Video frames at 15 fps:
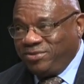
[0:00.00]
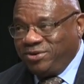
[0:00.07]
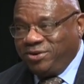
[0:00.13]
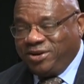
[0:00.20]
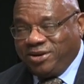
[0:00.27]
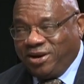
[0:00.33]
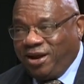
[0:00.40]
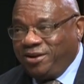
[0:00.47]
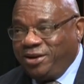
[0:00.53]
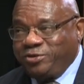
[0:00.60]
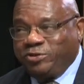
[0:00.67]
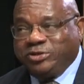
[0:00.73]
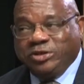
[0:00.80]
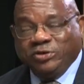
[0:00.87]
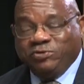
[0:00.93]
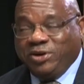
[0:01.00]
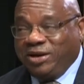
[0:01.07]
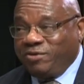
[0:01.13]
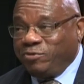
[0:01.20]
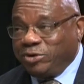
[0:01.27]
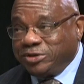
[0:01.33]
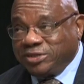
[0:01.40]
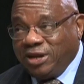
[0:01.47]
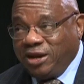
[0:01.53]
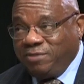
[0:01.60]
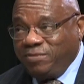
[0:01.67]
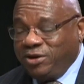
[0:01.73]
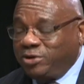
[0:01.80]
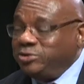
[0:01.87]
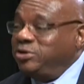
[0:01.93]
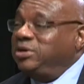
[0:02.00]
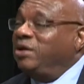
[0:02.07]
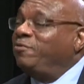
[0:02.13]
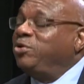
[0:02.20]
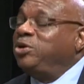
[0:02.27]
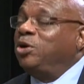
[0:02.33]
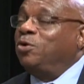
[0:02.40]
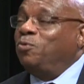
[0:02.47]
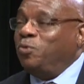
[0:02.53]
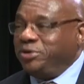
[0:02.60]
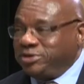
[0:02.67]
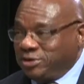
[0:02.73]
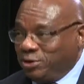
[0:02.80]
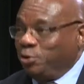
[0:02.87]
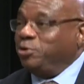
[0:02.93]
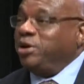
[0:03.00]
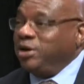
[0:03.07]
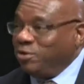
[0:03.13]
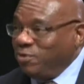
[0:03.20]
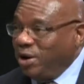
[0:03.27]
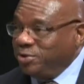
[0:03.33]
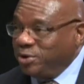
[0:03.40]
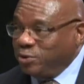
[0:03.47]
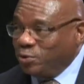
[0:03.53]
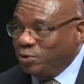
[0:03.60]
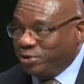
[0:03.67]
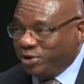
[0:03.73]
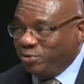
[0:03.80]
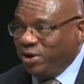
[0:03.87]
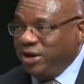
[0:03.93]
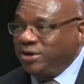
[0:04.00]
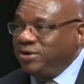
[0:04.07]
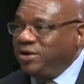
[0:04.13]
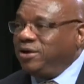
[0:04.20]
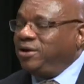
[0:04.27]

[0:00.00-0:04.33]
You cannot let your children out of your sight because you never know what's lurking around the corner, right?